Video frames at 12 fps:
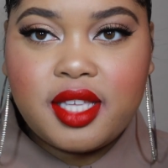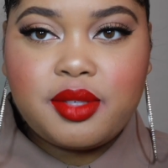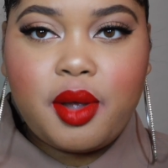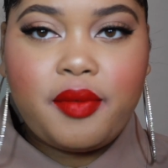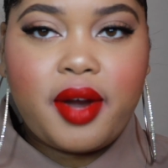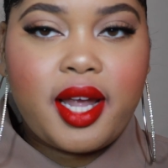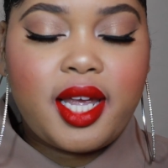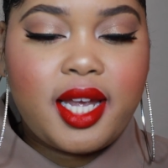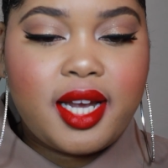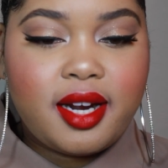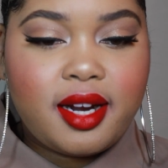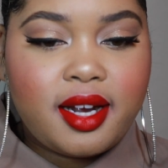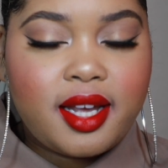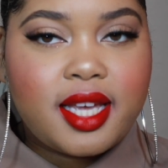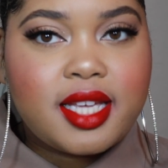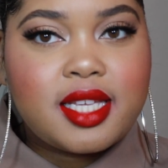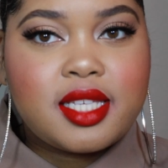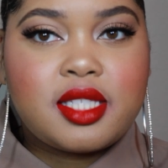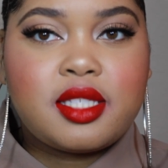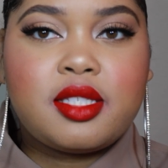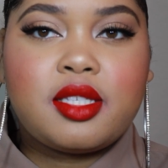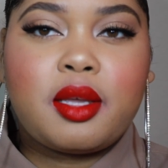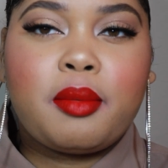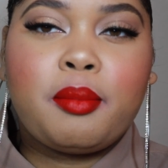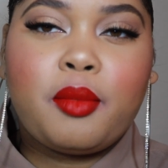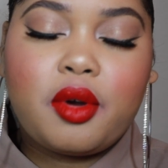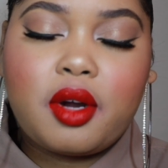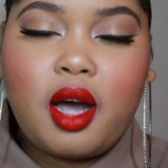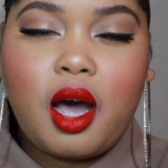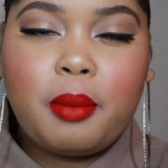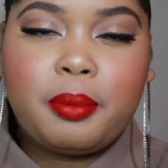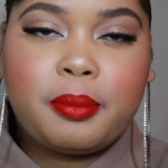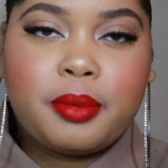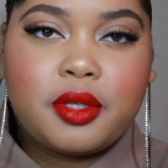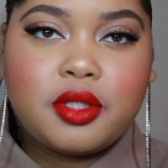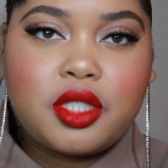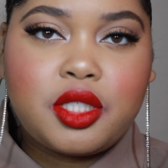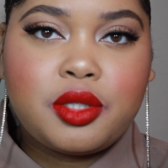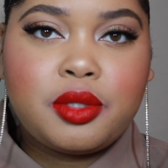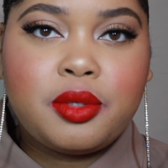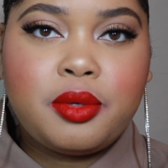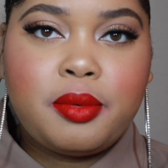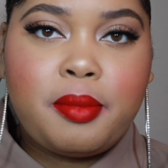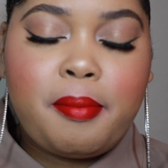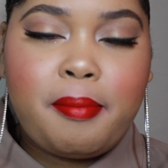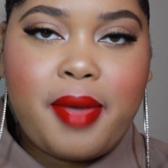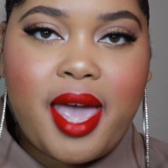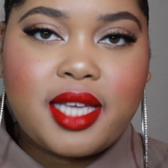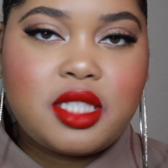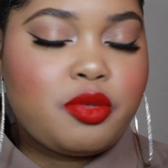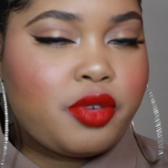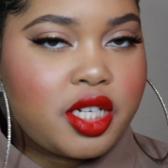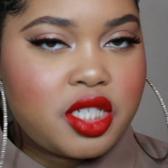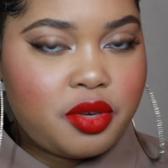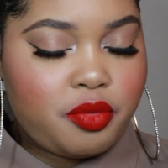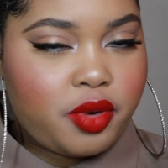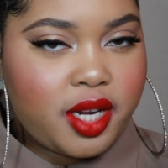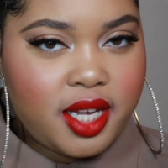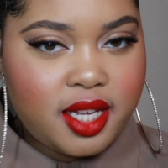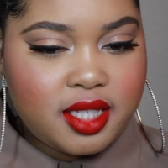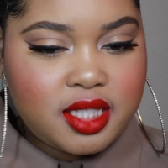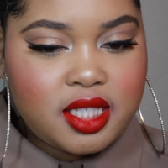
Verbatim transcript: This one right here is more comparable to MAC's Russian Red.